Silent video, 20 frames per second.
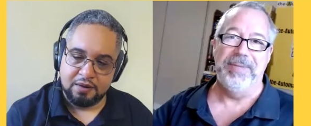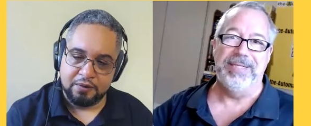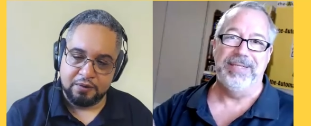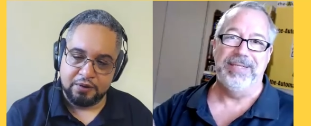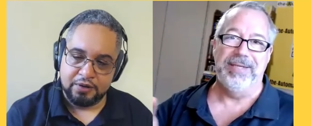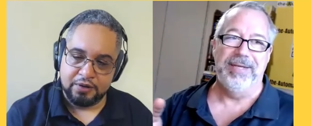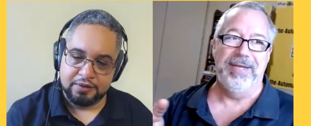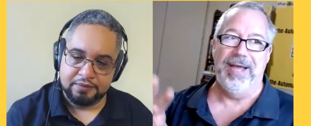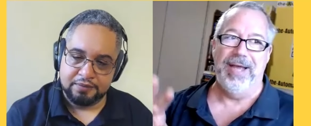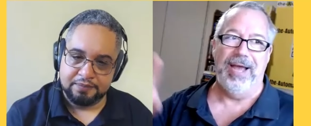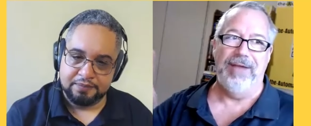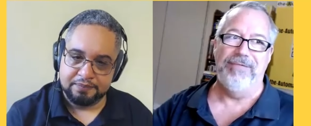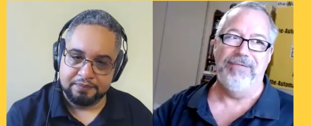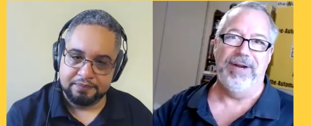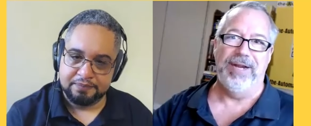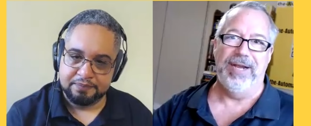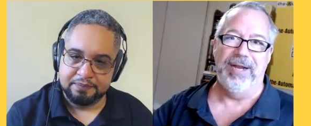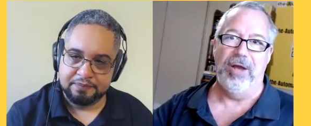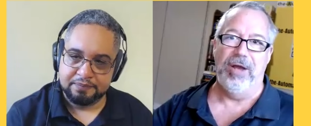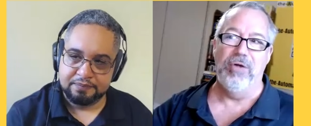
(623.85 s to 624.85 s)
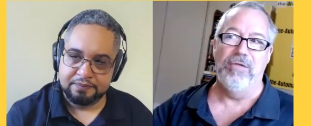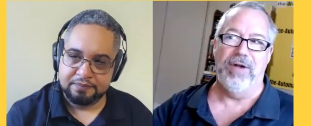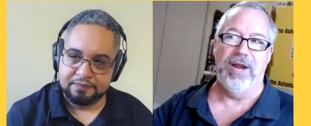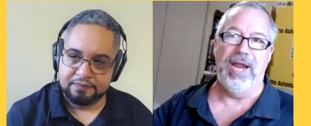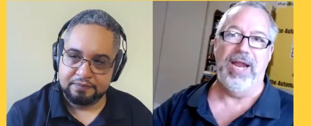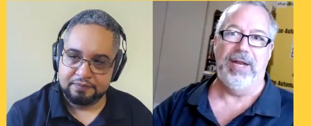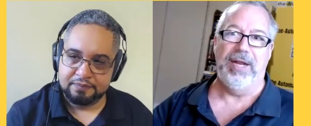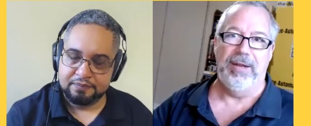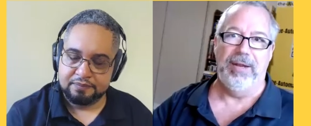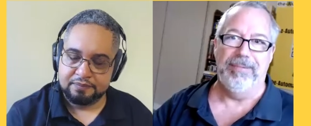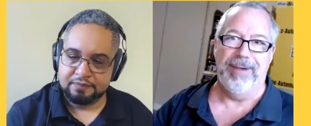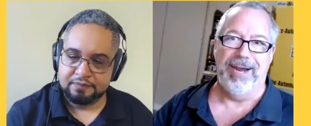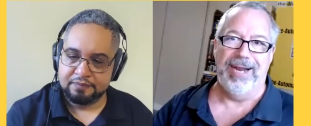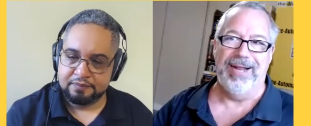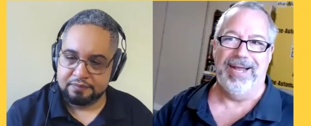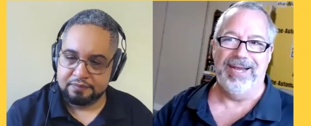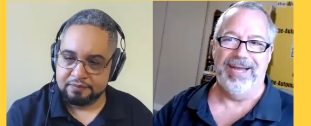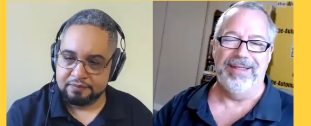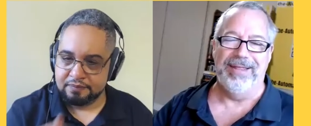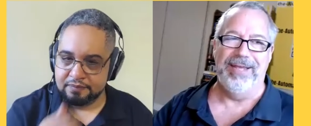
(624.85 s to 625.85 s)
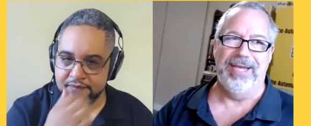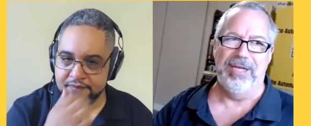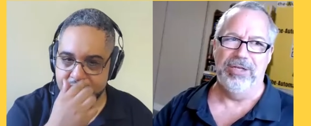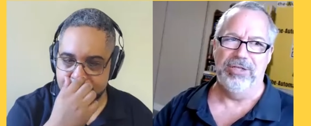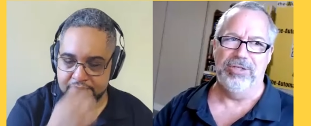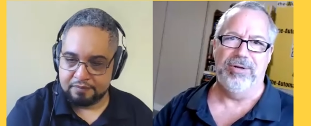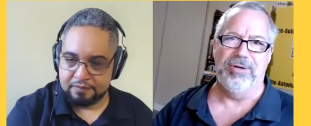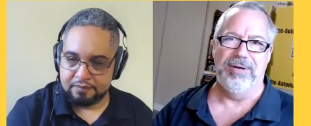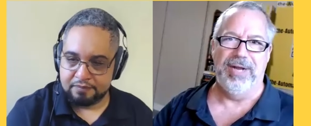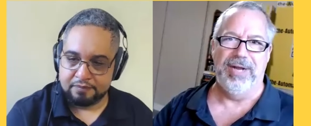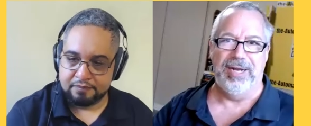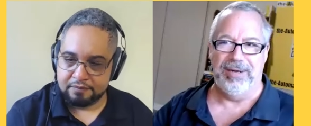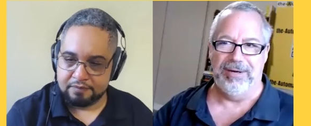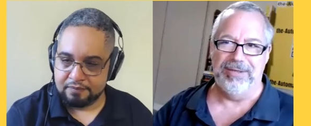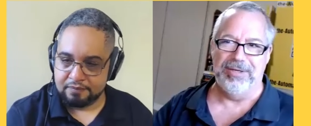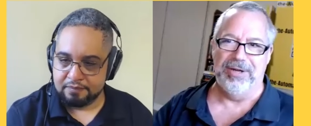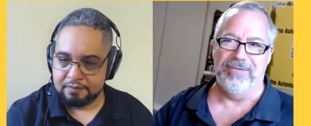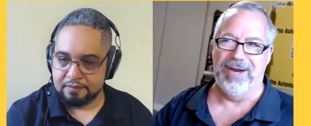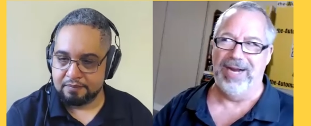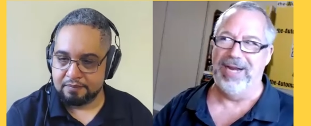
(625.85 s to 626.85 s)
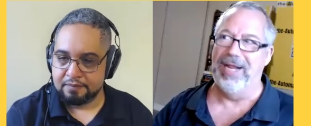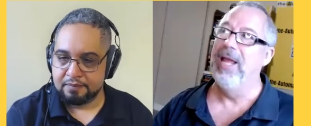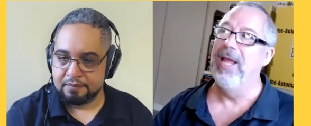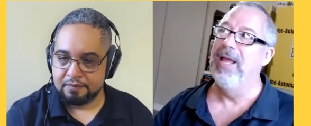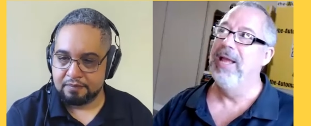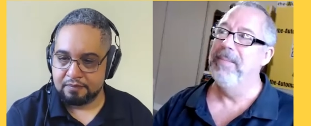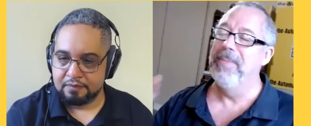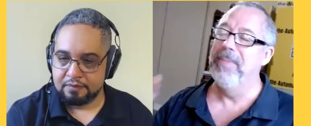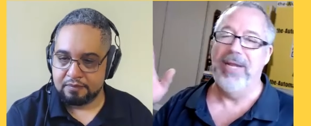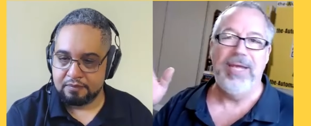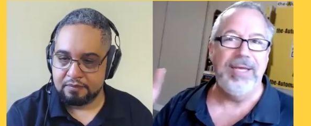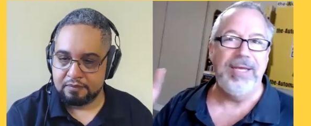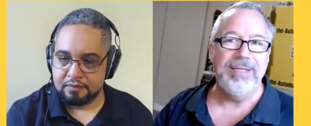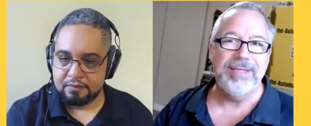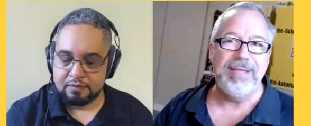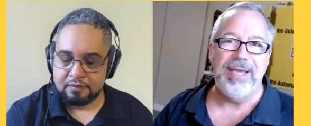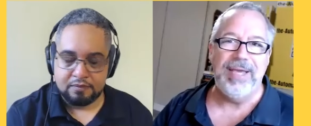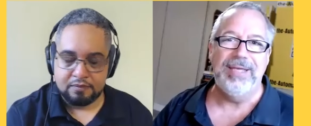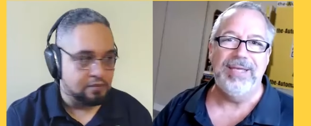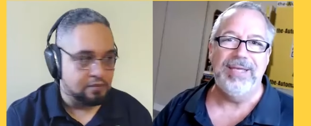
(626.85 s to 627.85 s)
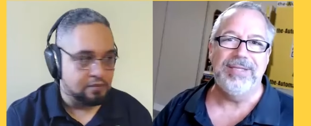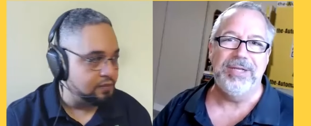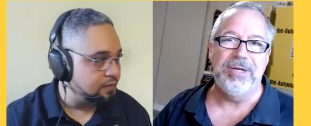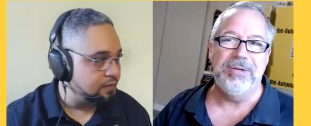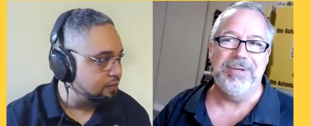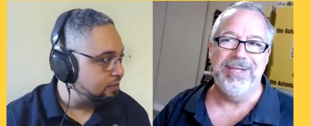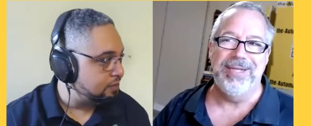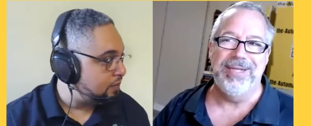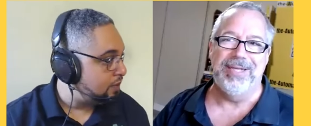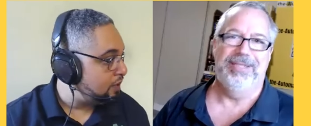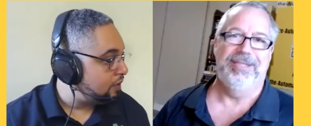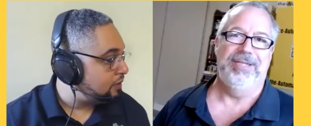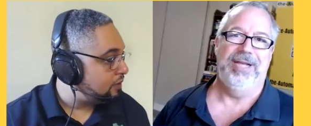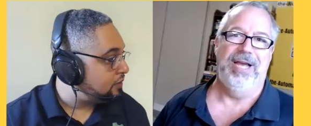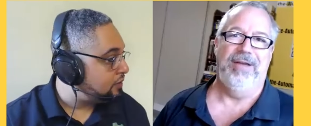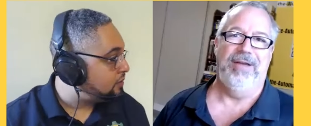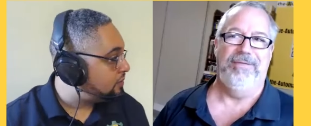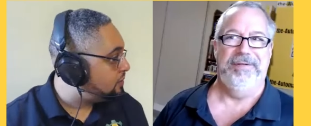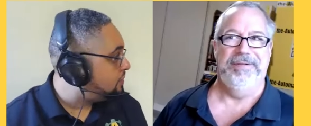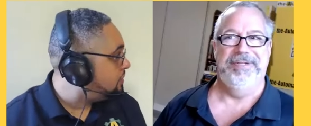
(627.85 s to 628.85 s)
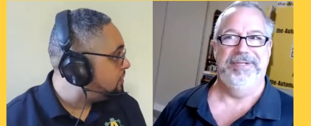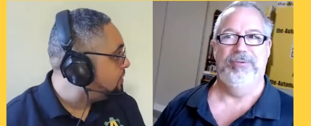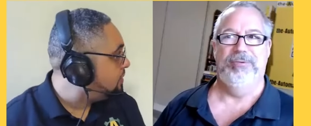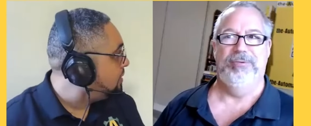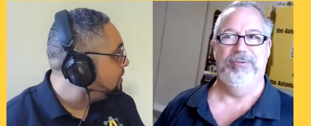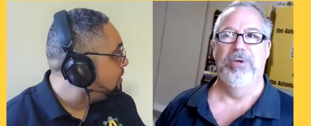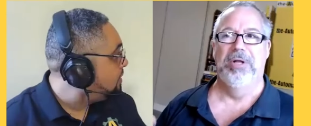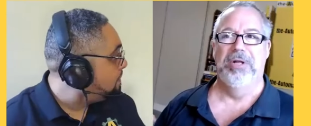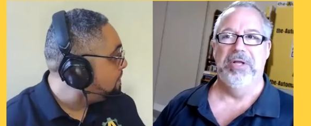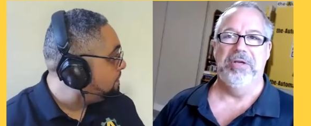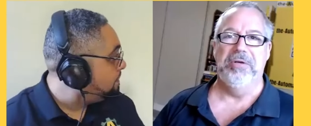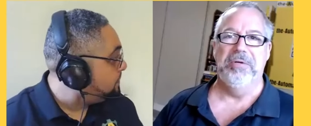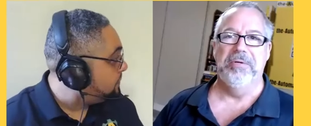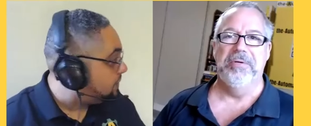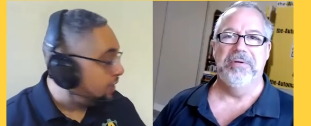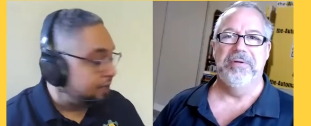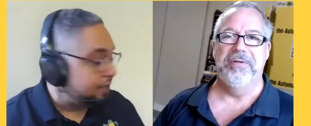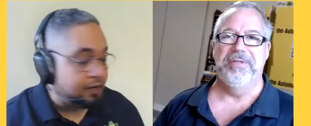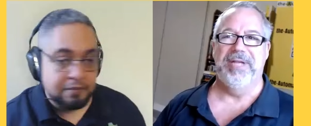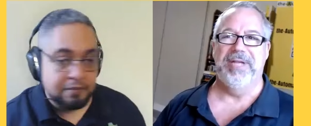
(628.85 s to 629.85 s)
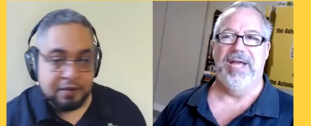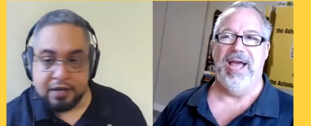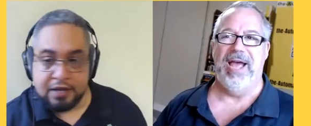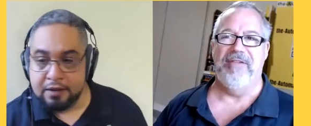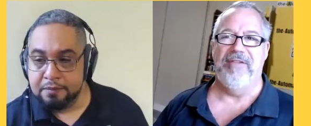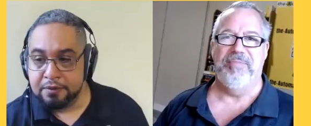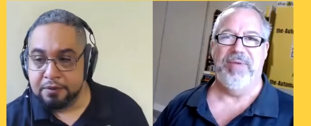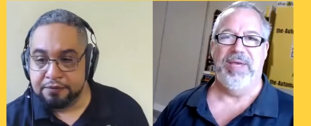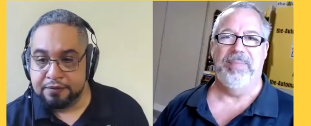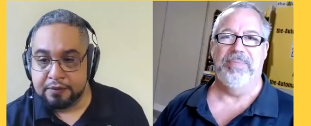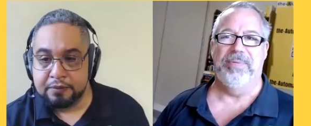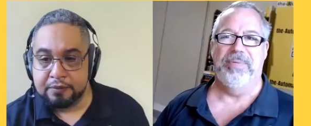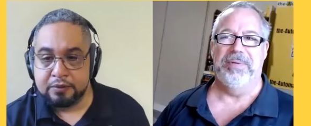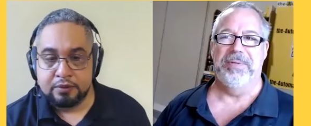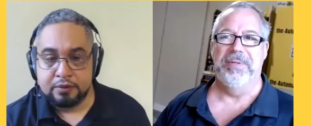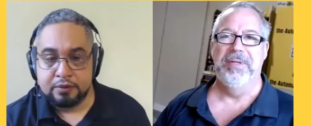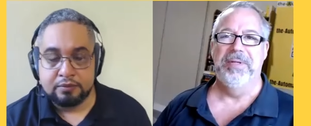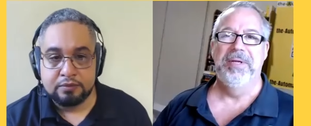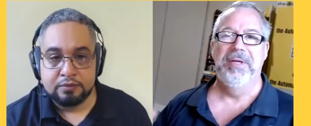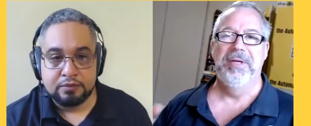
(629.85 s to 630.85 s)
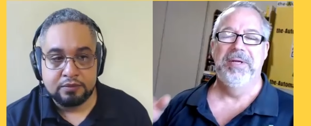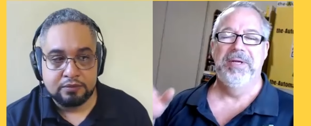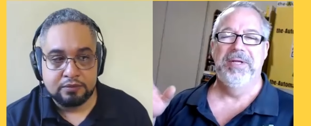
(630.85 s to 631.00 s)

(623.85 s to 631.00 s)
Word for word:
Speaker 1: He's I forget over 80, right? Like I think he just turned 80 or he's over 80, but he's he's doing this stuff. It's just really cool to have people